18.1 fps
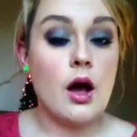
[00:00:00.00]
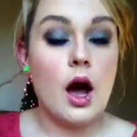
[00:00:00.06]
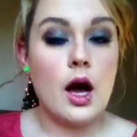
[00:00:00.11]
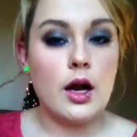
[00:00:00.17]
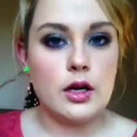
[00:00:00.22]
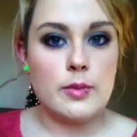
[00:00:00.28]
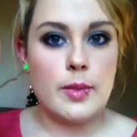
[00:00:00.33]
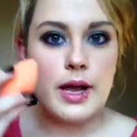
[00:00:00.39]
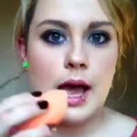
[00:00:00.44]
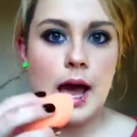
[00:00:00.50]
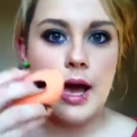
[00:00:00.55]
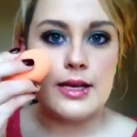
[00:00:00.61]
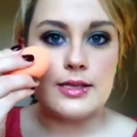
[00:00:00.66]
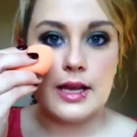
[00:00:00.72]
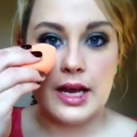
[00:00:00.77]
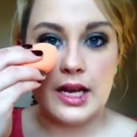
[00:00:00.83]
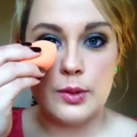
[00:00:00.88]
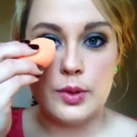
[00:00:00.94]
Under my eyes,
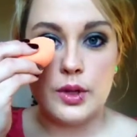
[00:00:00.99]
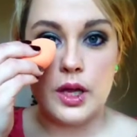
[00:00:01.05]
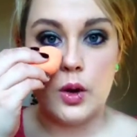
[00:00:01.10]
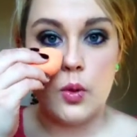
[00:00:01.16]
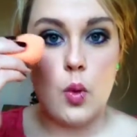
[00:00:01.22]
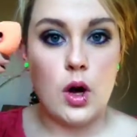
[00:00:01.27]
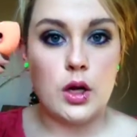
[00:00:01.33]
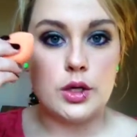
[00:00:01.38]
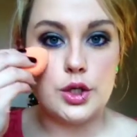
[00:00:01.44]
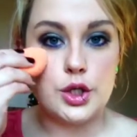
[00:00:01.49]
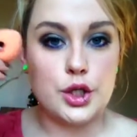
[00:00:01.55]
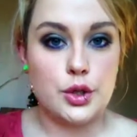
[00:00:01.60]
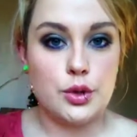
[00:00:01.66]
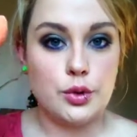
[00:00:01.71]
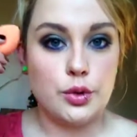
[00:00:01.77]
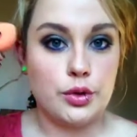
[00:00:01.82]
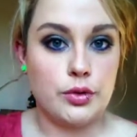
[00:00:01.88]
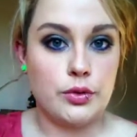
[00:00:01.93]
I can be like 1,
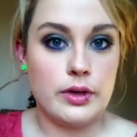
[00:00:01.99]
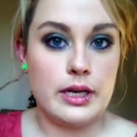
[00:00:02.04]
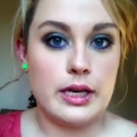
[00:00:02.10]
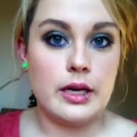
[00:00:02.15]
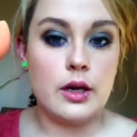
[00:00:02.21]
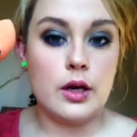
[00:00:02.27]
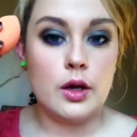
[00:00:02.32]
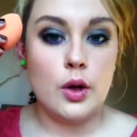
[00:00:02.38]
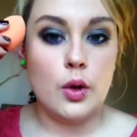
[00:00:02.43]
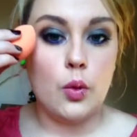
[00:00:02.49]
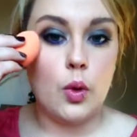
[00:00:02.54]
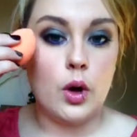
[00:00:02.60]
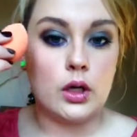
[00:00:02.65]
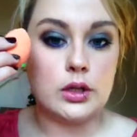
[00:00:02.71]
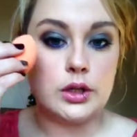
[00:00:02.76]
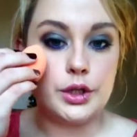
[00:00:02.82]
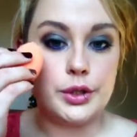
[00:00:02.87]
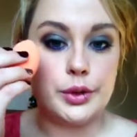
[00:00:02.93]
2, 3,
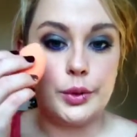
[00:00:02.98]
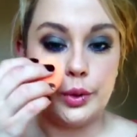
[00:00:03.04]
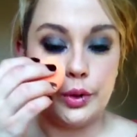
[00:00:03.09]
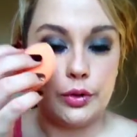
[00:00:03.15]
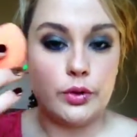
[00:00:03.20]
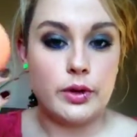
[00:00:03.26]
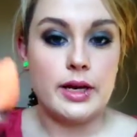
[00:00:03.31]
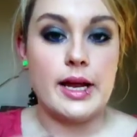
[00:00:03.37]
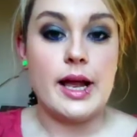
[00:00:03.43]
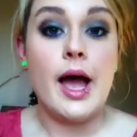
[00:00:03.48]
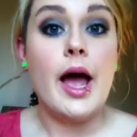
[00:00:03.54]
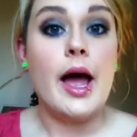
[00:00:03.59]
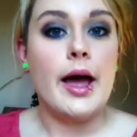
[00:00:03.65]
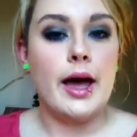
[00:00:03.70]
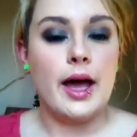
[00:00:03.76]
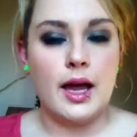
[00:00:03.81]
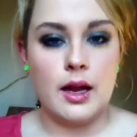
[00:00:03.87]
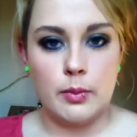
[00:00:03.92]
1, 2, 3,
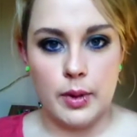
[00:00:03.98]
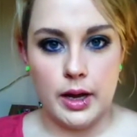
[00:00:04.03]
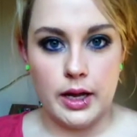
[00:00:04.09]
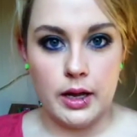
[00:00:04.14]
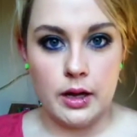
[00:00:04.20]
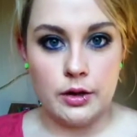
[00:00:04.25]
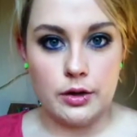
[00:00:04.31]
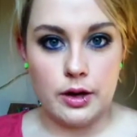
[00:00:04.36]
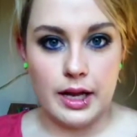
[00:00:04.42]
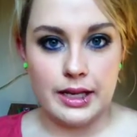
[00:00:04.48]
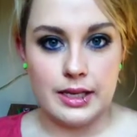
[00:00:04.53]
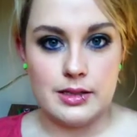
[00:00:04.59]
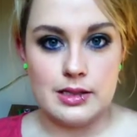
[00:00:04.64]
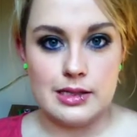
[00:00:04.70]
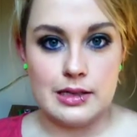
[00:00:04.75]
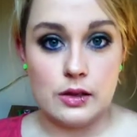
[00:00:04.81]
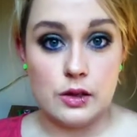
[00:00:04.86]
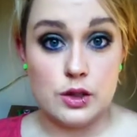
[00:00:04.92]
and my under eye
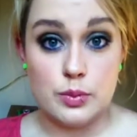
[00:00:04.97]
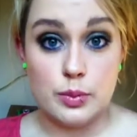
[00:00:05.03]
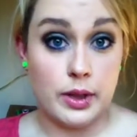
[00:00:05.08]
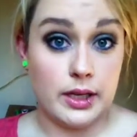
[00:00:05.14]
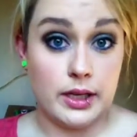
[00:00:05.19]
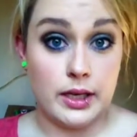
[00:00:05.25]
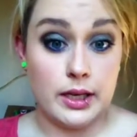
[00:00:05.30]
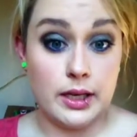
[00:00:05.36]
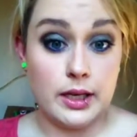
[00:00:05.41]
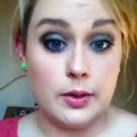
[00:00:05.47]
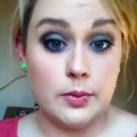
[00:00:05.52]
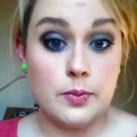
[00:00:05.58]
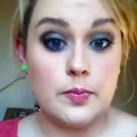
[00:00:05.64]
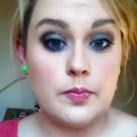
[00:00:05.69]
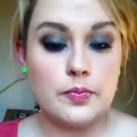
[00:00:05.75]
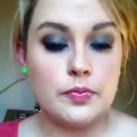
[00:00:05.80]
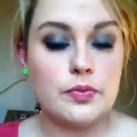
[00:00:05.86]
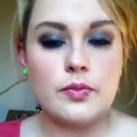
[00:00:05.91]
concealer is blended in.
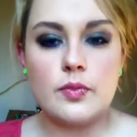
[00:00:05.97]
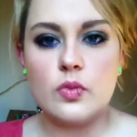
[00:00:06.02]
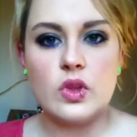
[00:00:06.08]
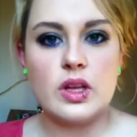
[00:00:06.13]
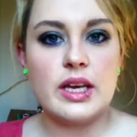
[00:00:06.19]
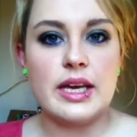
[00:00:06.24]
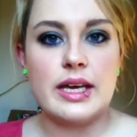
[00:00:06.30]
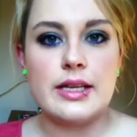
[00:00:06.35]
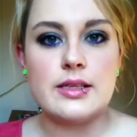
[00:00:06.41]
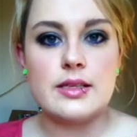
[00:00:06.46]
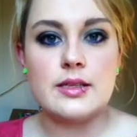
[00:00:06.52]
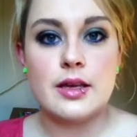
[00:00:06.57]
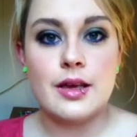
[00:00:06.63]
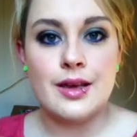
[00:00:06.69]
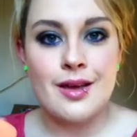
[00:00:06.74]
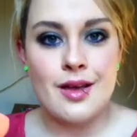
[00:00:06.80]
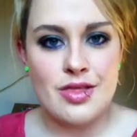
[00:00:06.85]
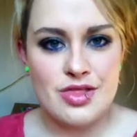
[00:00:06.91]
It's
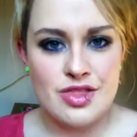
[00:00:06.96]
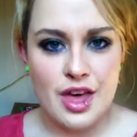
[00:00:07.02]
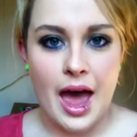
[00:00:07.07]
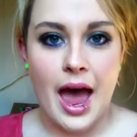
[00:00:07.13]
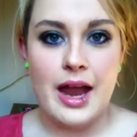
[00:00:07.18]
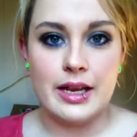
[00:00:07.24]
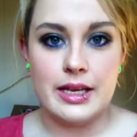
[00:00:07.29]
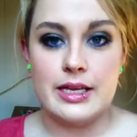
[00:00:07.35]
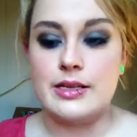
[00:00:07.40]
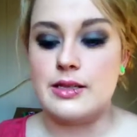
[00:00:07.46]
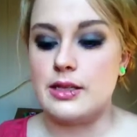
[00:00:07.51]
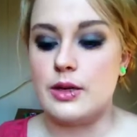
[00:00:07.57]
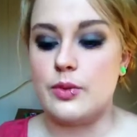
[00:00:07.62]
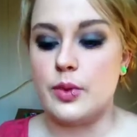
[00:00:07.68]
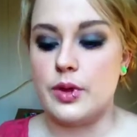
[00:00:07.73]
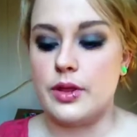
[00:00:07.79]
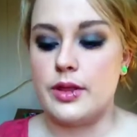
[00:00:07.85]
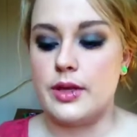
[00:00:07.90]
that easy
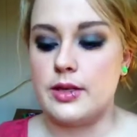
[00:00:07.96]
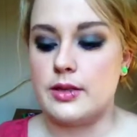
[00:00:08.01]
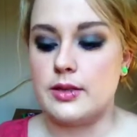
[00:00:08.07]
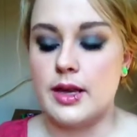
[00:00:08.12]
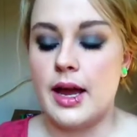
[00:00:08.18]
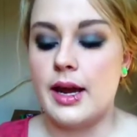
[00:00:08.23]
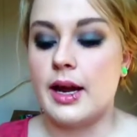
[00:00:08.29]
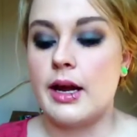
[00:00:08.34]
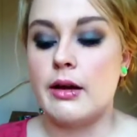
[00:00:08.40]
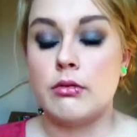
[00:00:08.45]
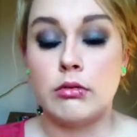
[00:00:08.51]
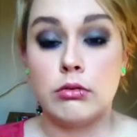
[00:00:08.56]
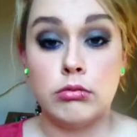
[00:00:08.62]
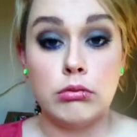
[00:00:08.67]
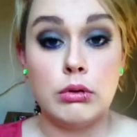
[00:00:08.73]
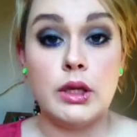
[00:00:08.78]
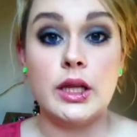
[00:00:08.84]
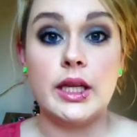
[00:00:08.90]
with this, and I
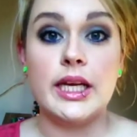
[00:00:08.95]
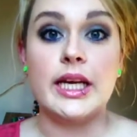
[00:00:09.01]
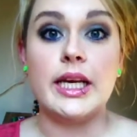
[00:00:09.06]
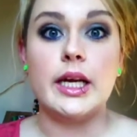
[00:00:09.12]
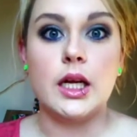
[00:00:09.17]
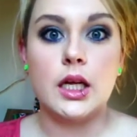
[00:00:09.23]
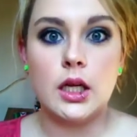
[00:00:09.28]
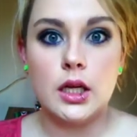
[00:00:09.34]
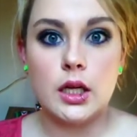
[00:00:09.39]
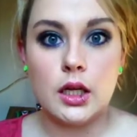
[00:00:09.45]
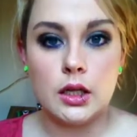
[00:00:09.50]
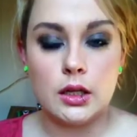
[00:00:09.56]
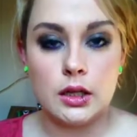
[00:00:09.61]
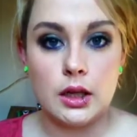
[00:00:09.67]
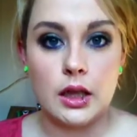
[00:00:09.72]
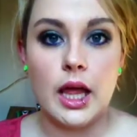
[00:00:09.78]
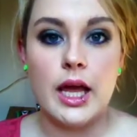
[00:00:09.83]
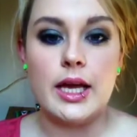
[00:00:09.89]
really
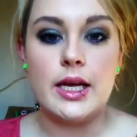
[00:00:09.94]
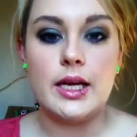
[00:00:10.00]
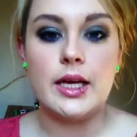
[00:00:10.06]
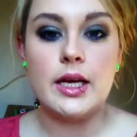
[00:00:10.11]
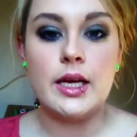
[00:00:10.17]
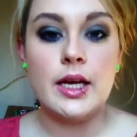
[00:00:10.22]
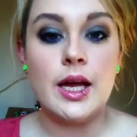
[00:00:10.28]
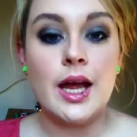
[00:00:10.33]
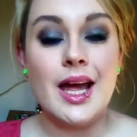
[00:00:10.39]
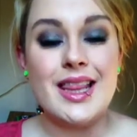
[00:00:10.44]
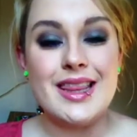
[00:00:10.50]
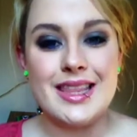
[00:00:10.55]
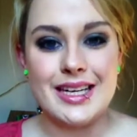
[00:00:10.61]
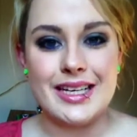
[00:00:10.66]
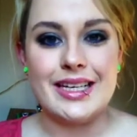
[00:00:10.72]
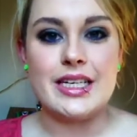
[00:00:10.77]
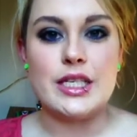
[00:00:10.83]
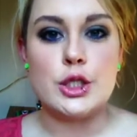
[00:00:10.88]
like
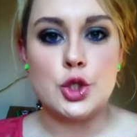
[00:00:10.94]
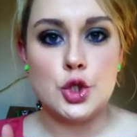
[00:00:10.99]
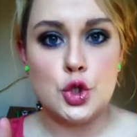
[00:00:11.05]
that it is